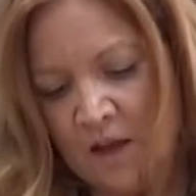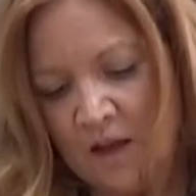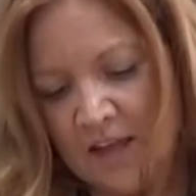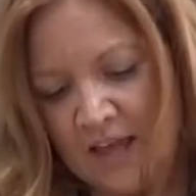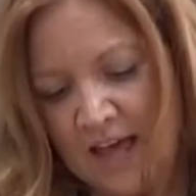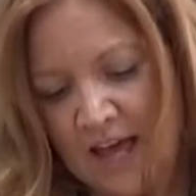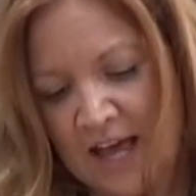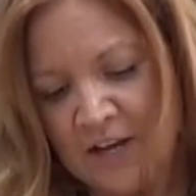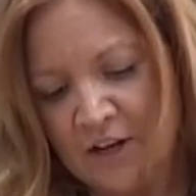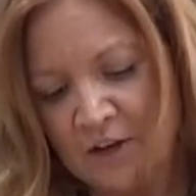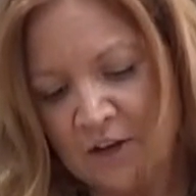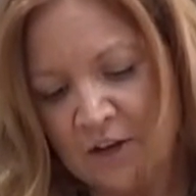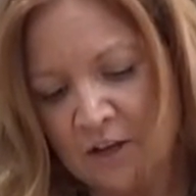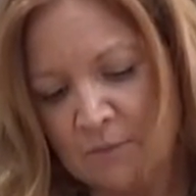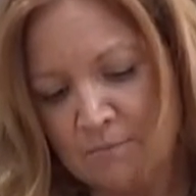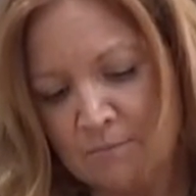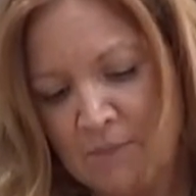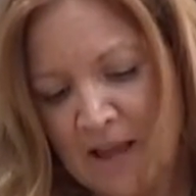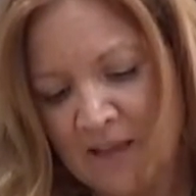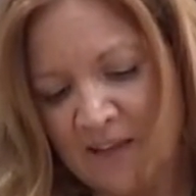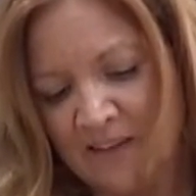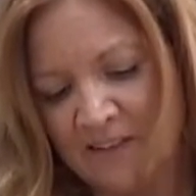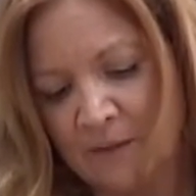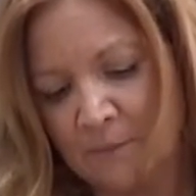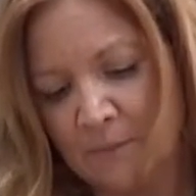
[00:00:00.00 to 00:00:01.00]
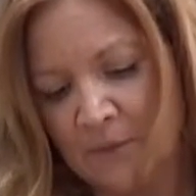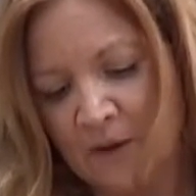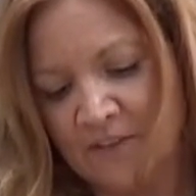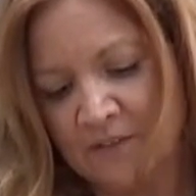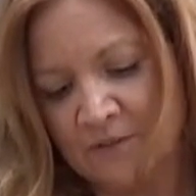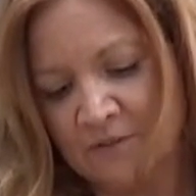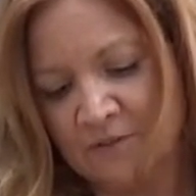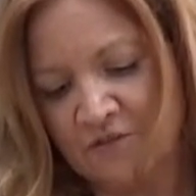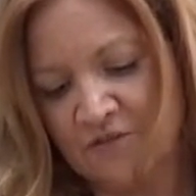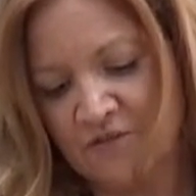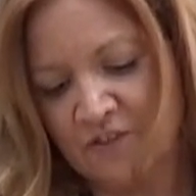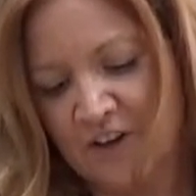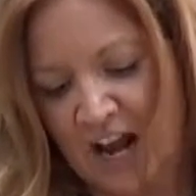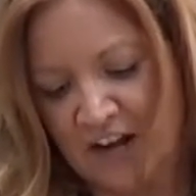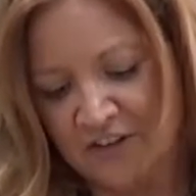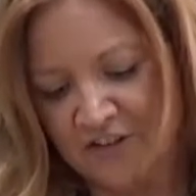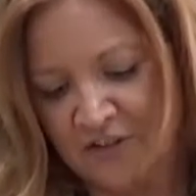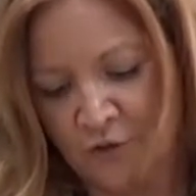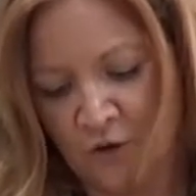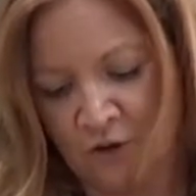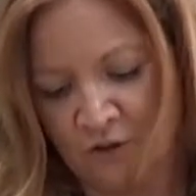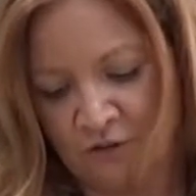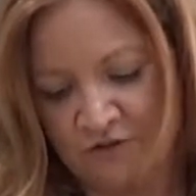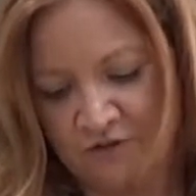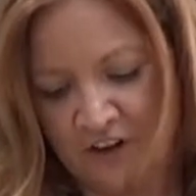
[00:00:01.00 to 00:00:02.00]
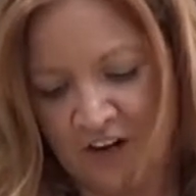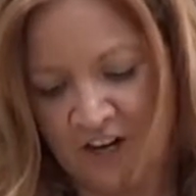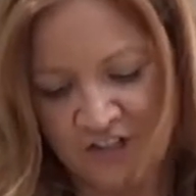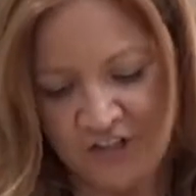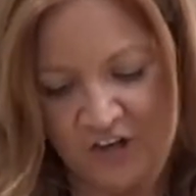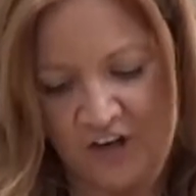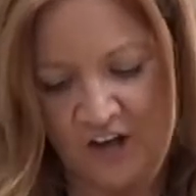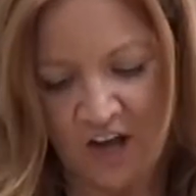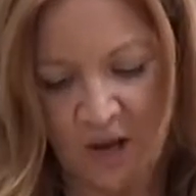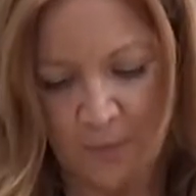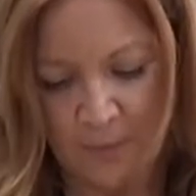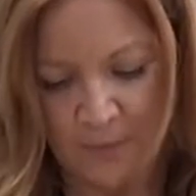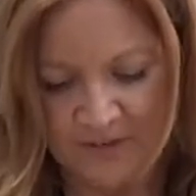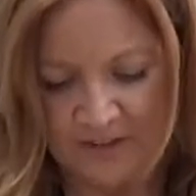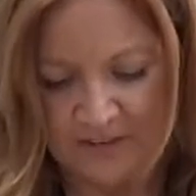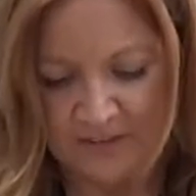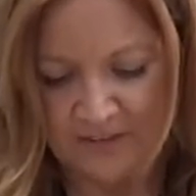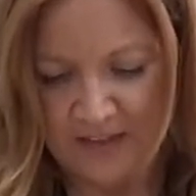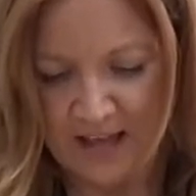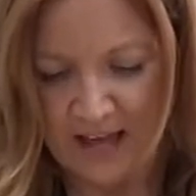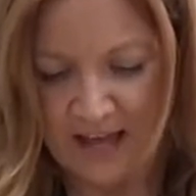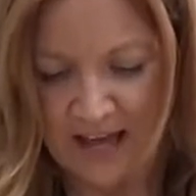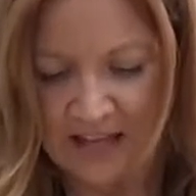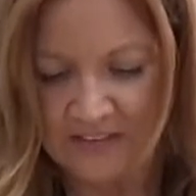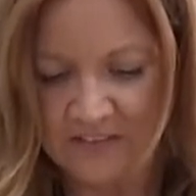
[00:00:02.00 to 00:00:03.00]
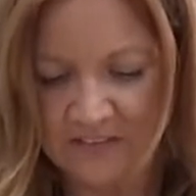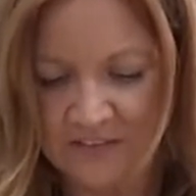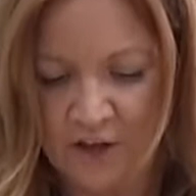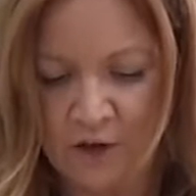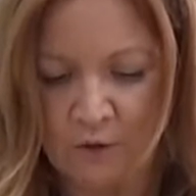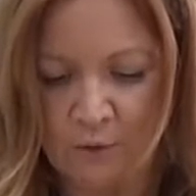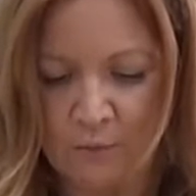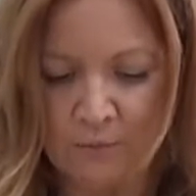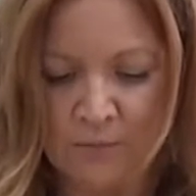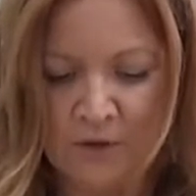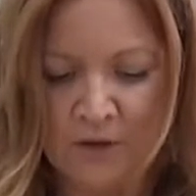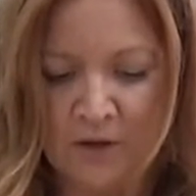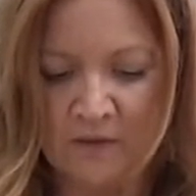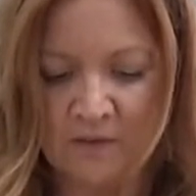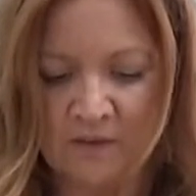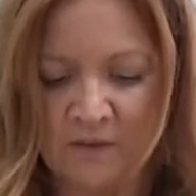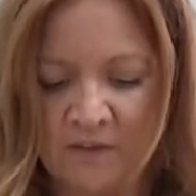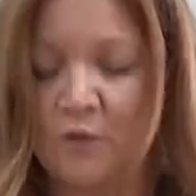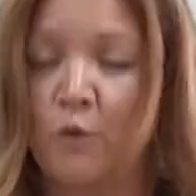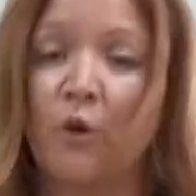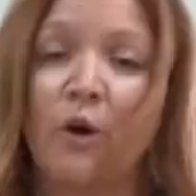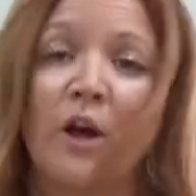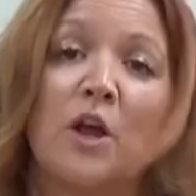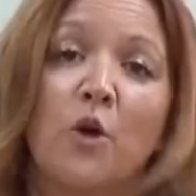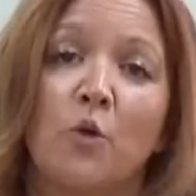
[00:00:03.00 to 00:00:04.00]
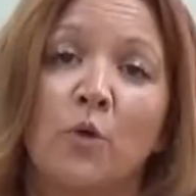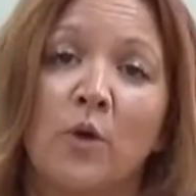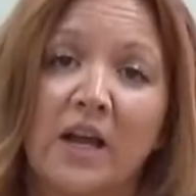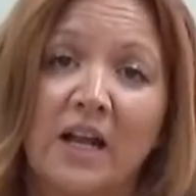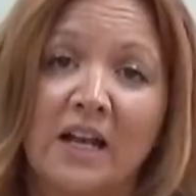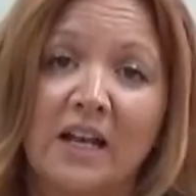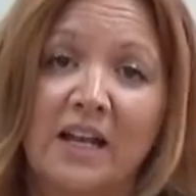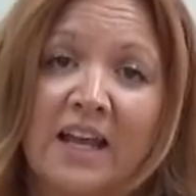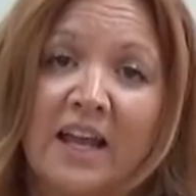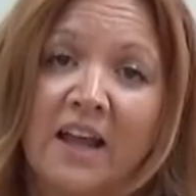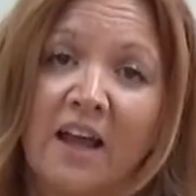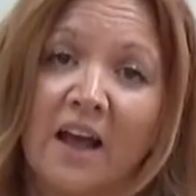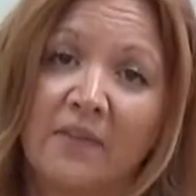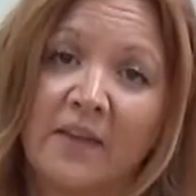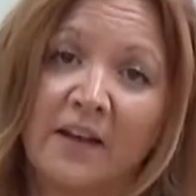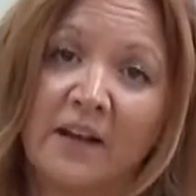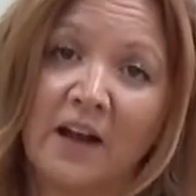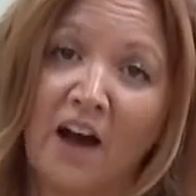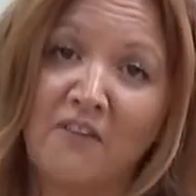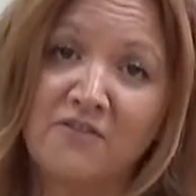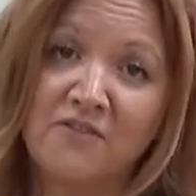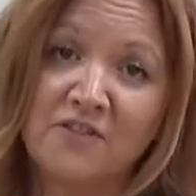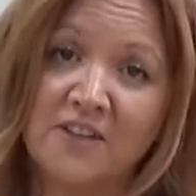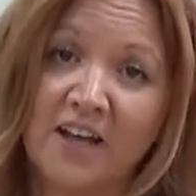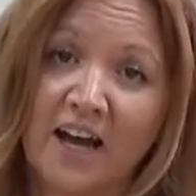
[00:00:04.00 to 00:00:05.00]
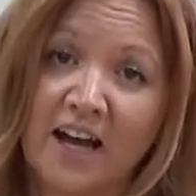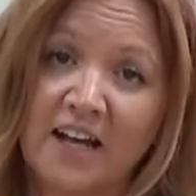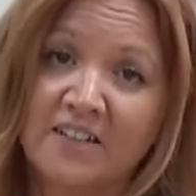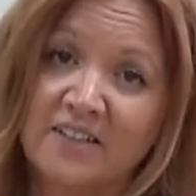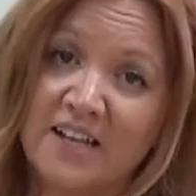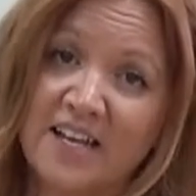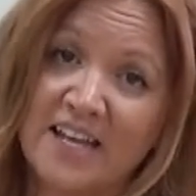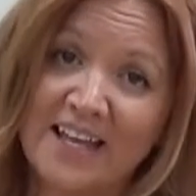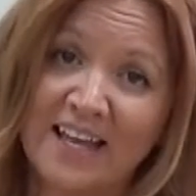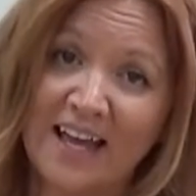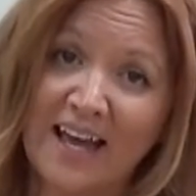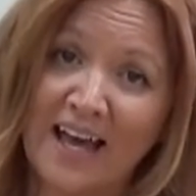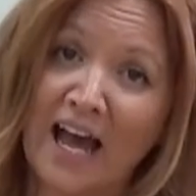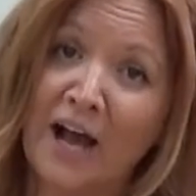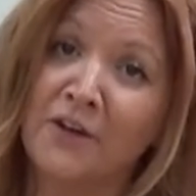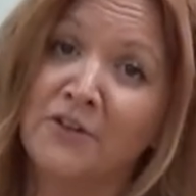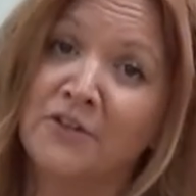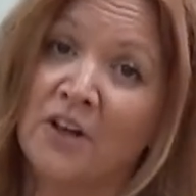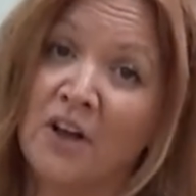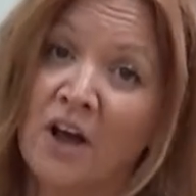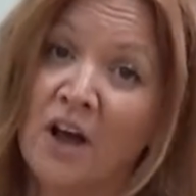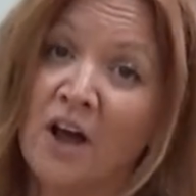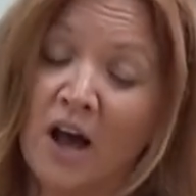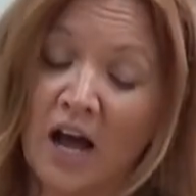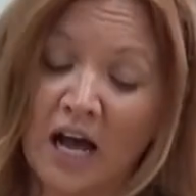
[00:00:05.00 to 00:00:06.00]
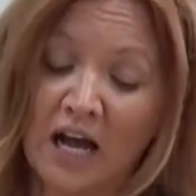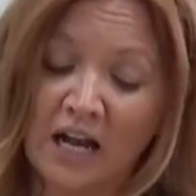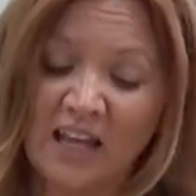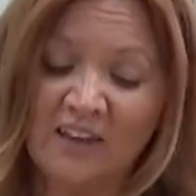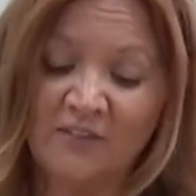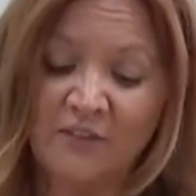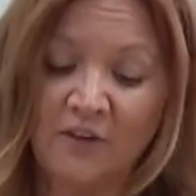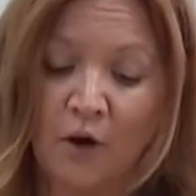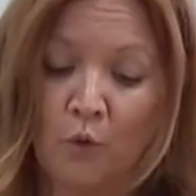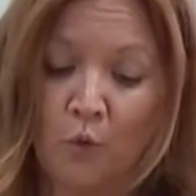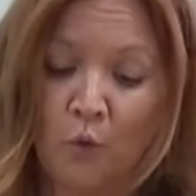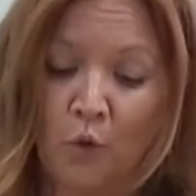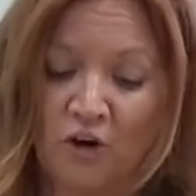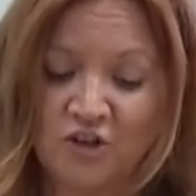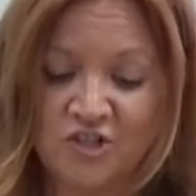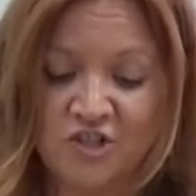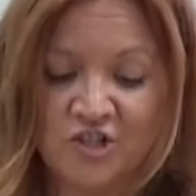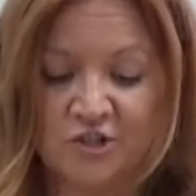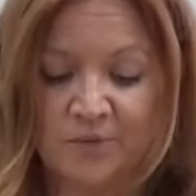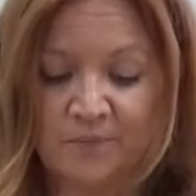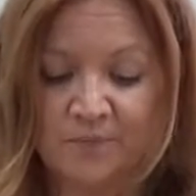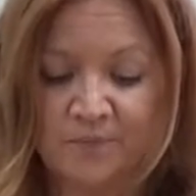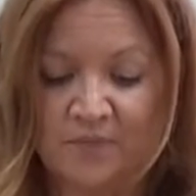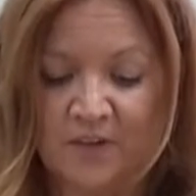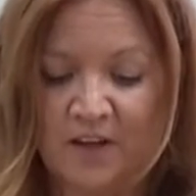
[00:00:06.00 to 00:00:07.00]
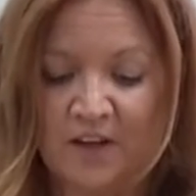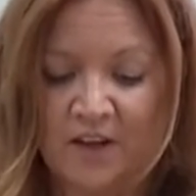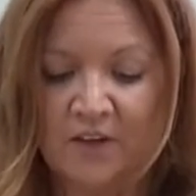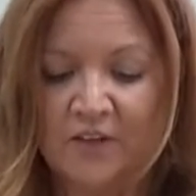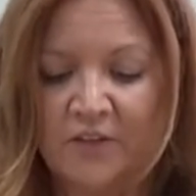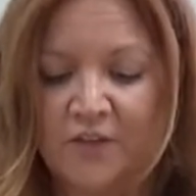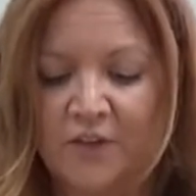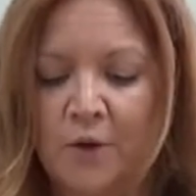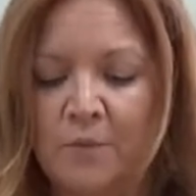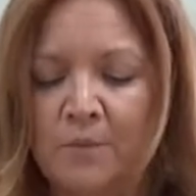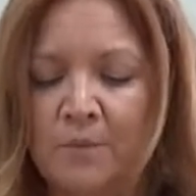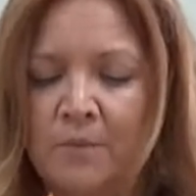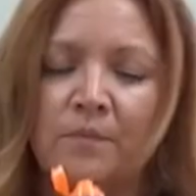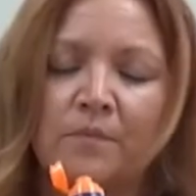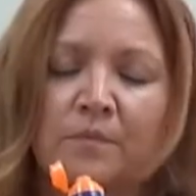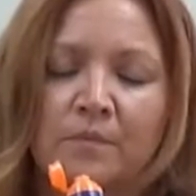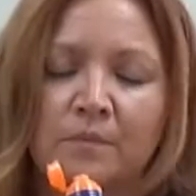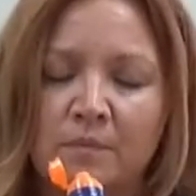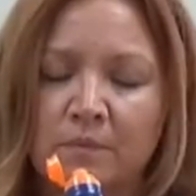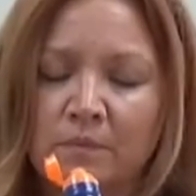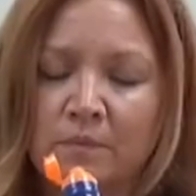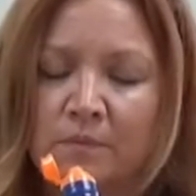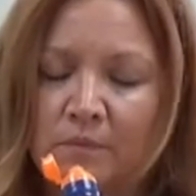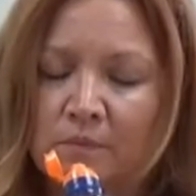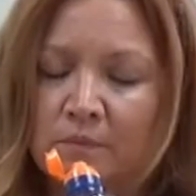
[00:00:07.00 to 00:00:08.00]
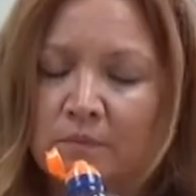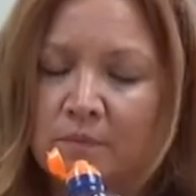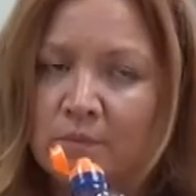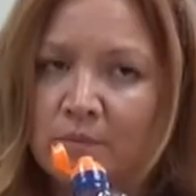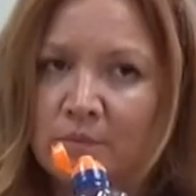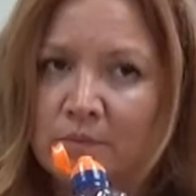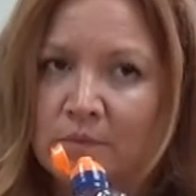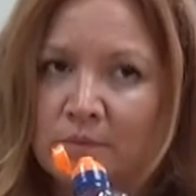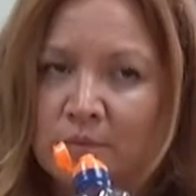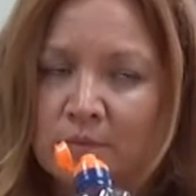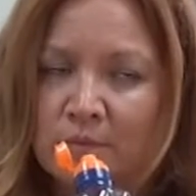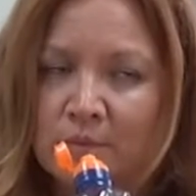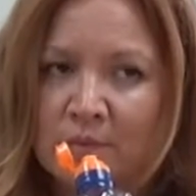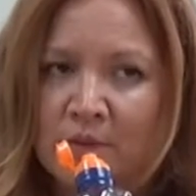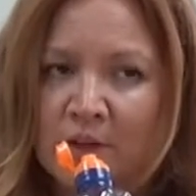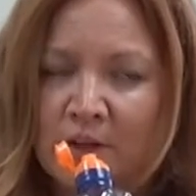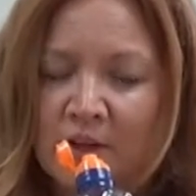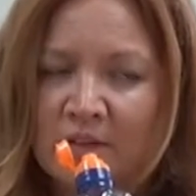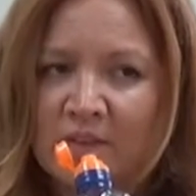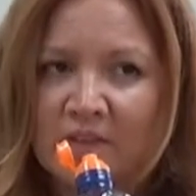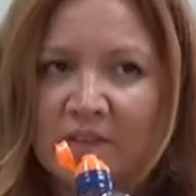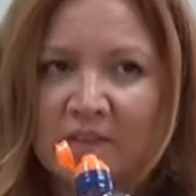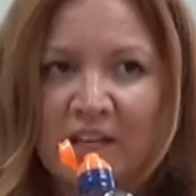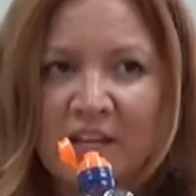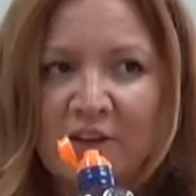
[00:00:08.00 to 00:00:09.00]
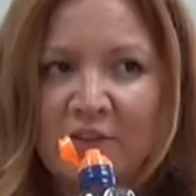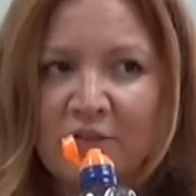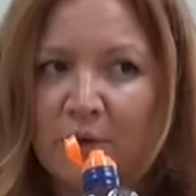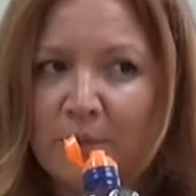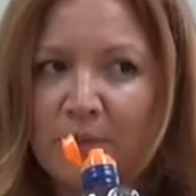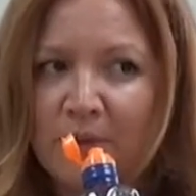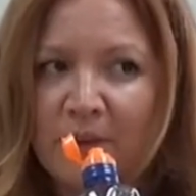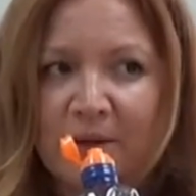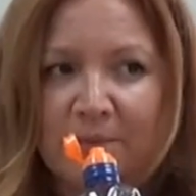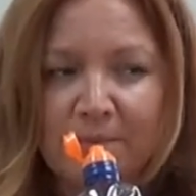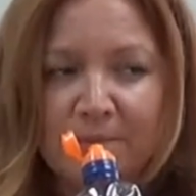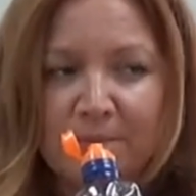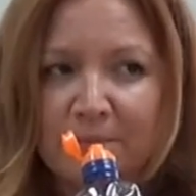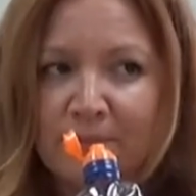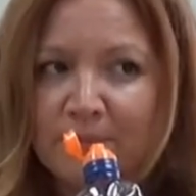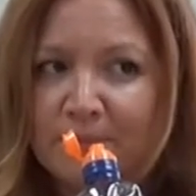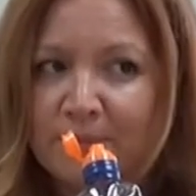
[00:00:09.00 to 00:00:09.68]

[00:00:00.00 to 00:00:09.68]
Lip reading: Again, make these up nice and fresh. You've got fresh herbs in there, so use this quite quickly, and then after that, take it out and give it a wash. So you can see from the,